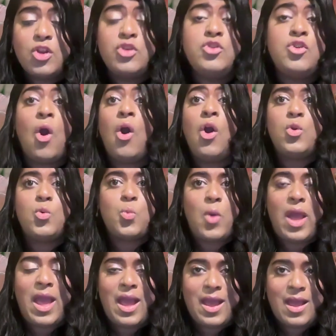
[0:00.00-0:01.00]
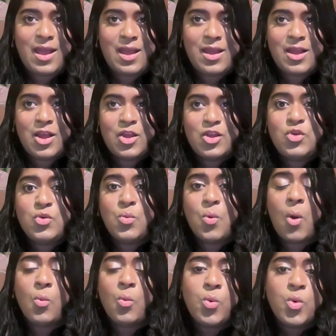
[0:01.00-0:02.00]
not where
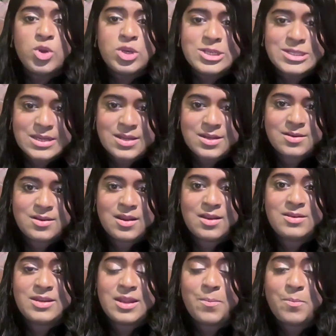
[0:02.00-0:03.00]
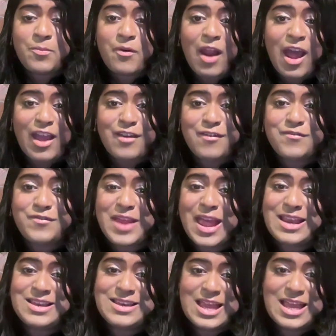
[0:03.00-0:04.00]
you are wounded, deprived,
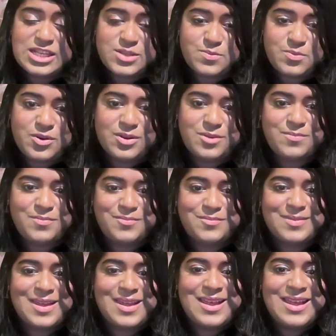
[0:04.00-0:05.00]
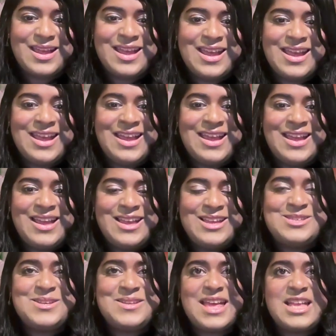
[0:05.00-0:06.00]
and desperate.
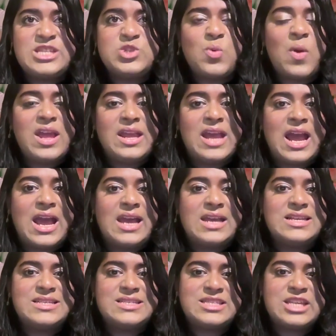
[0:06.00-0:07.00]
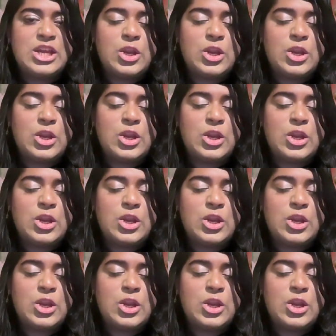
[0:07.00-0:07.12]
So that's why, guys,